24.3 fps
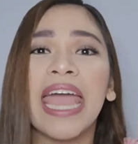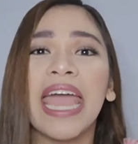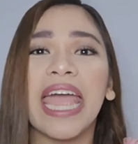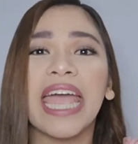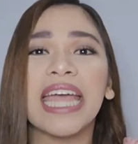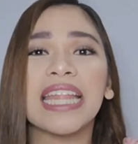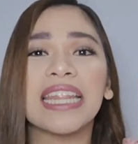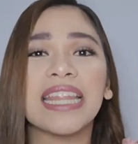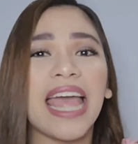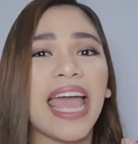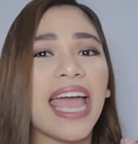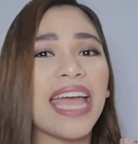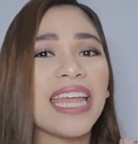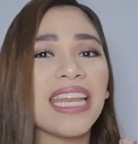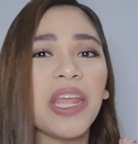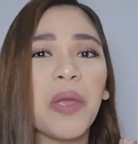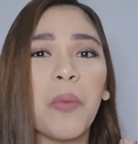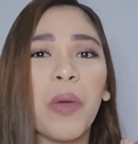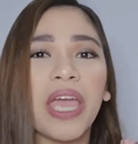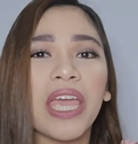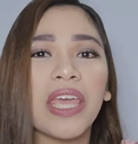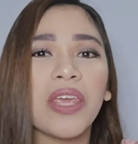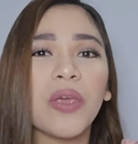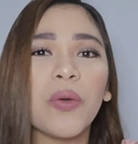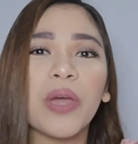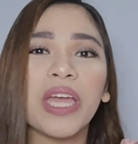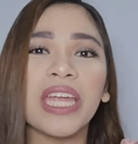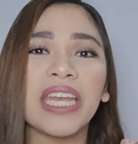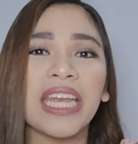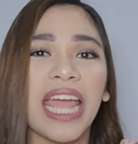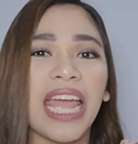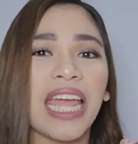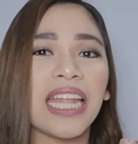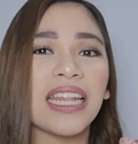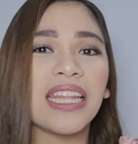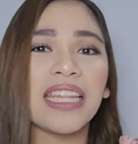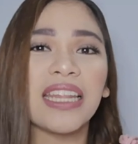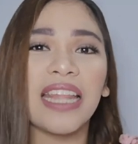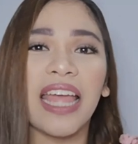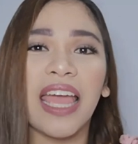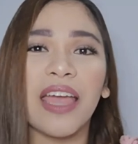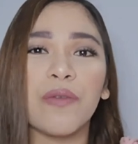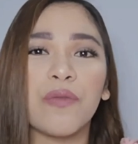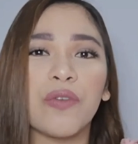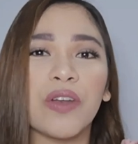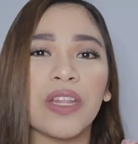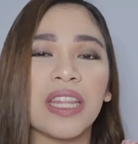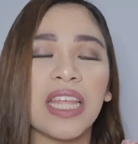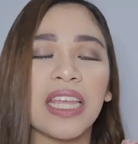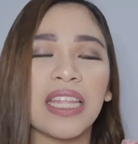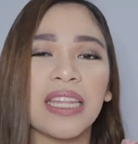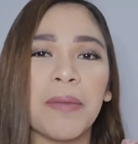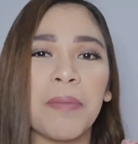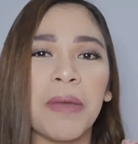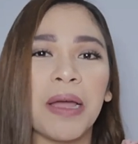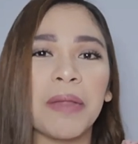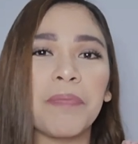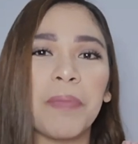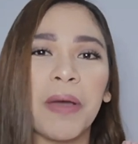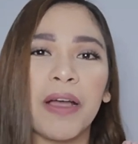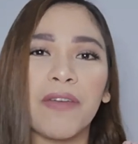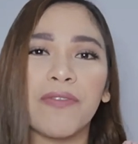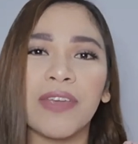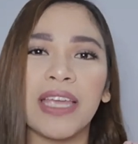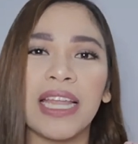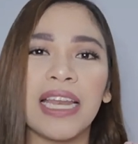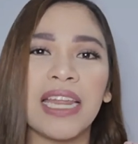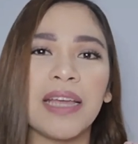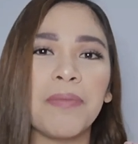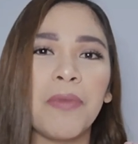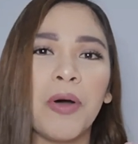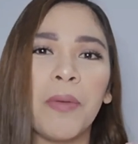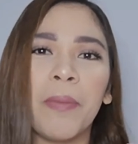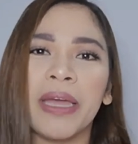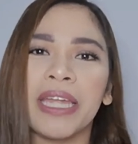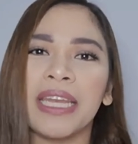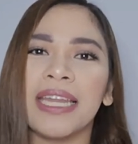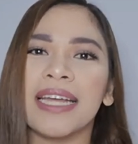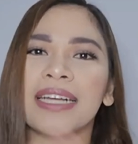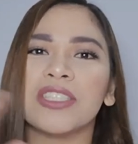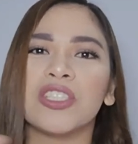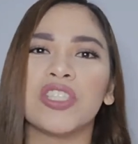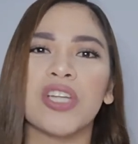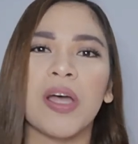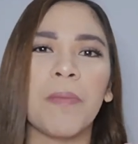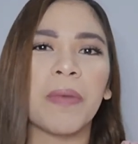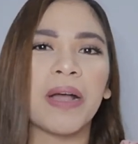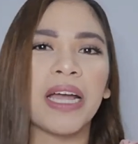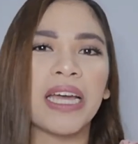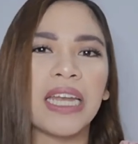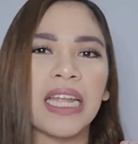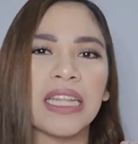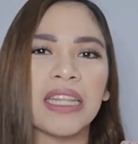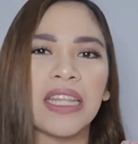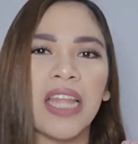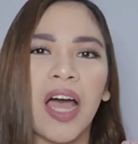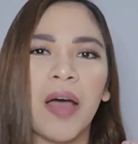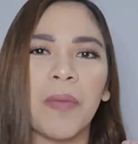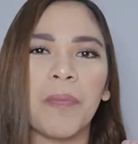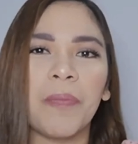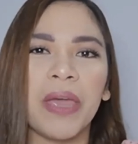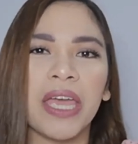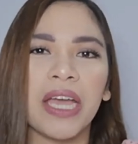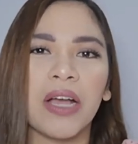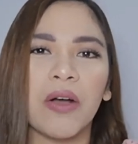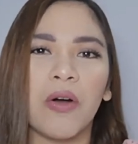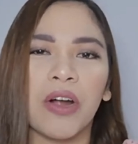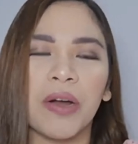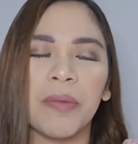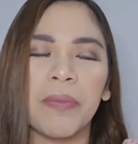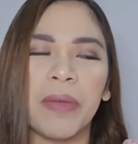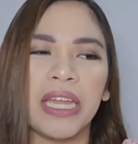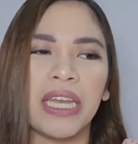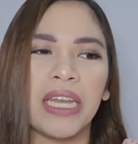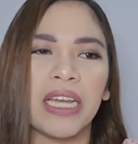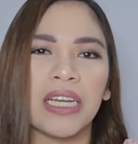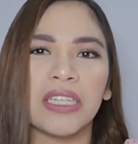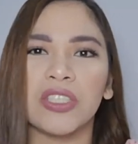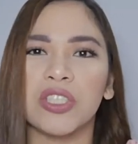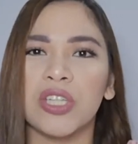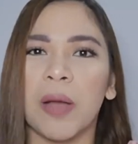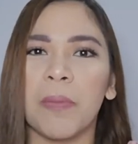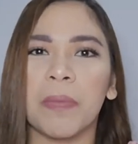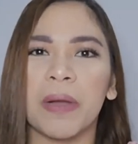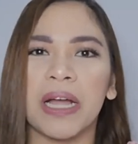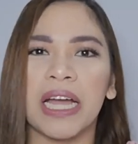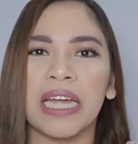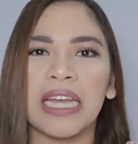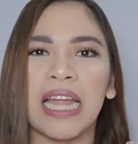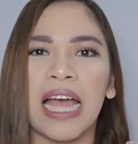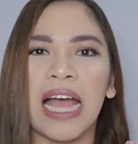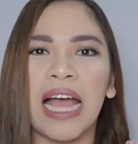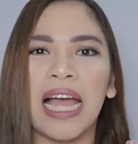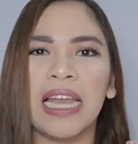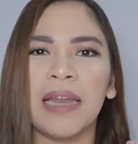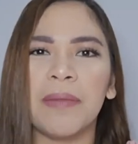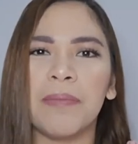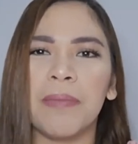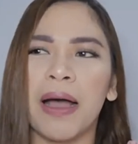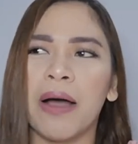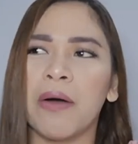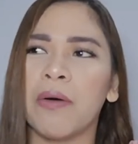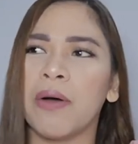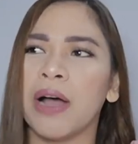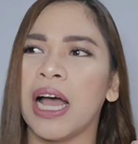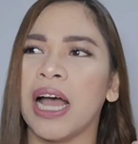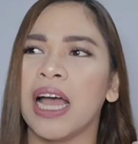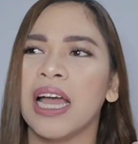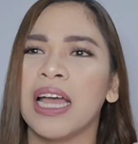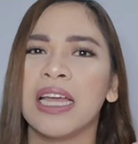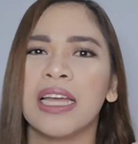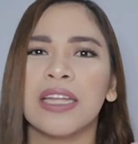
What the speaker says: And anyway, you can edit everything naman. Pag feeling mo may nag-jump ka na topic or may nag-jump ka na, halimbawa,